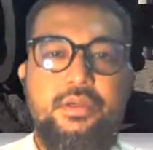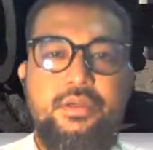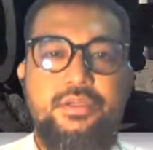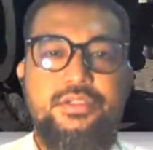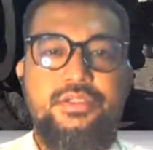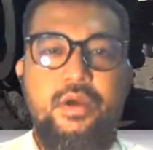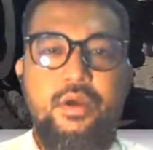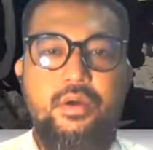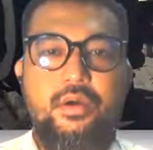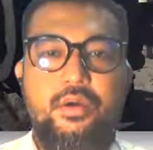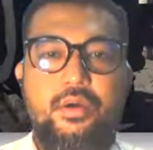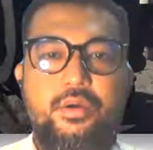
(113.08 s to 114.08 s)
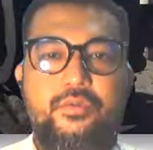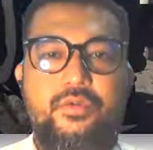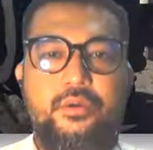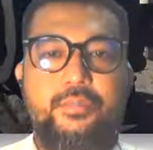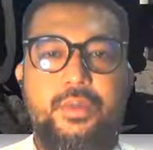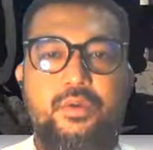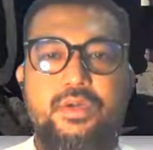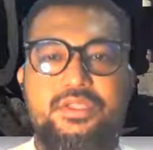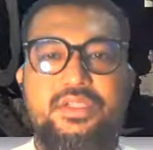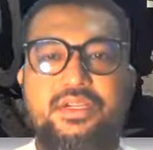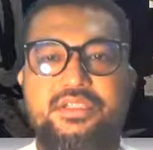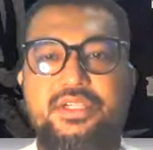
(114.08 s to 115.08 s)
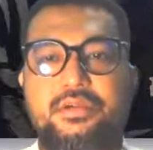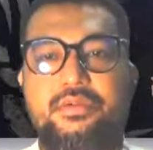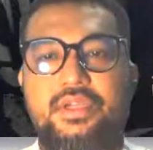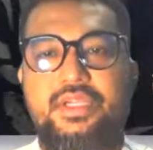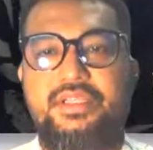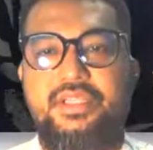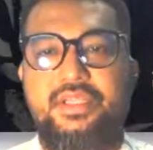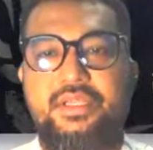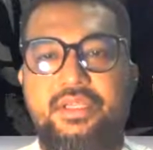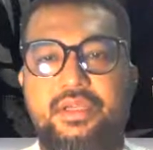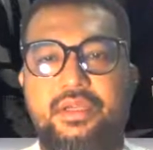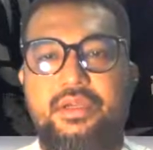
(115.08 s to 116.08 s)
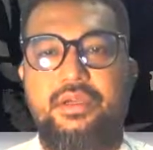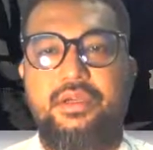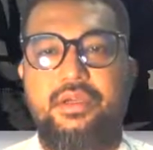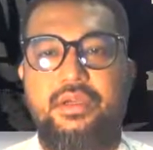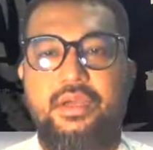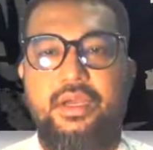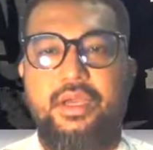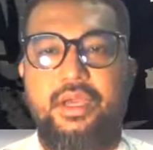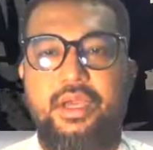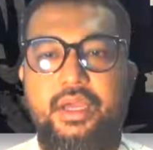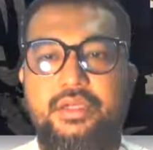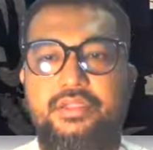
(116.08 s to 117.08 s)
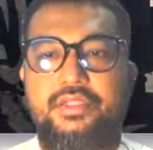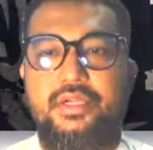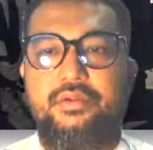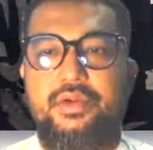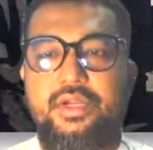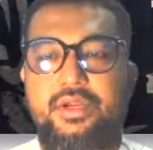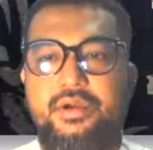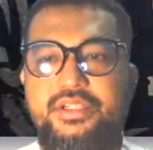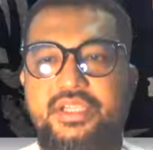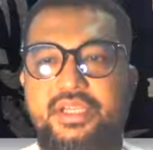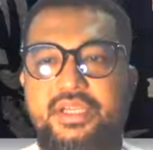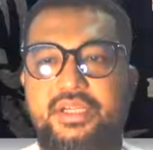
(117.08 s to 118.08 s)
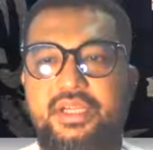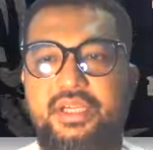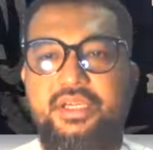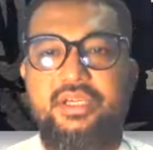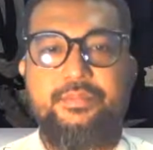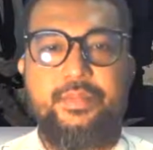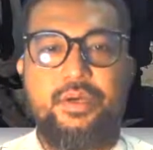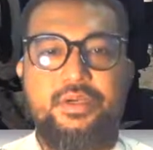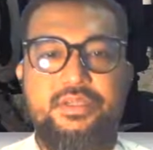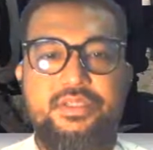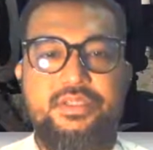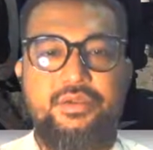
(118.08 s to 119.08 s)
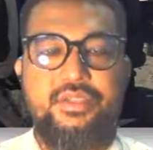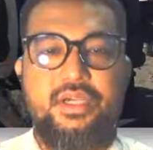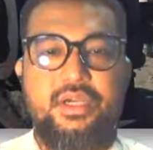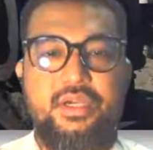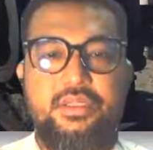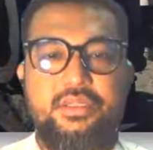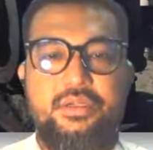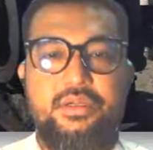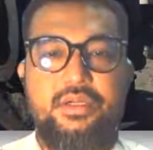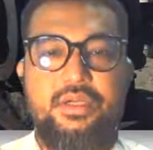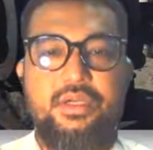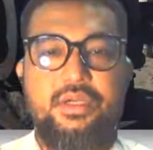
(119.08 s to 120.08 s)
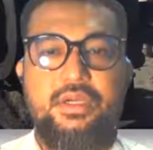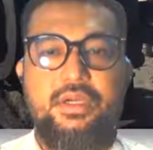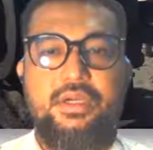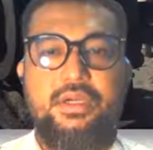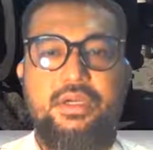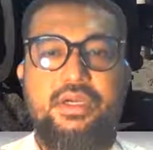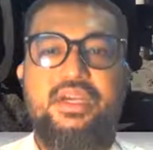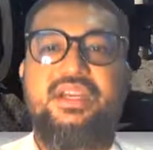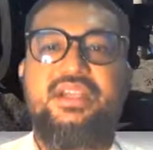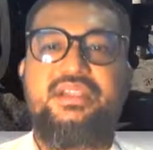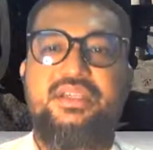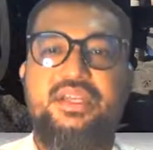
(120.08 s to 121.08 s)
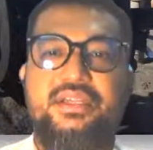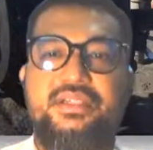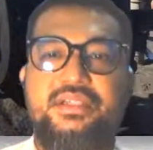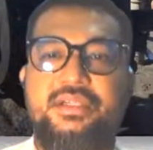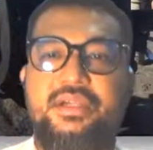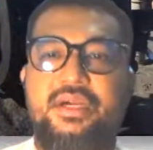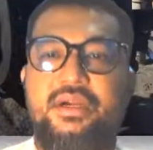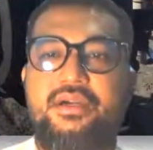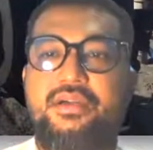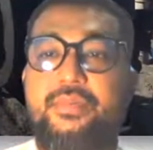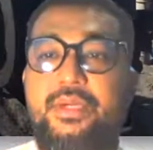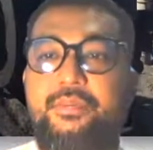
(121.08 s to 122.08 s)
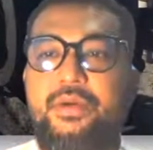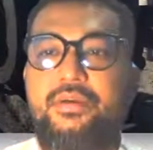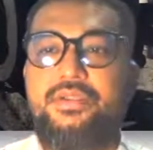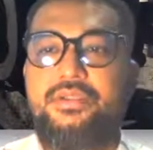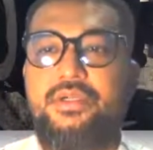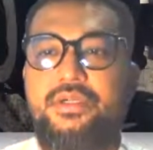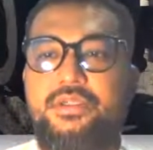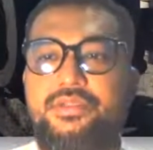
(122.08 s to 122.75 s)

So, for pond water circulating and circulate oxygen in the ponds using aerator, diesel engines are the main power source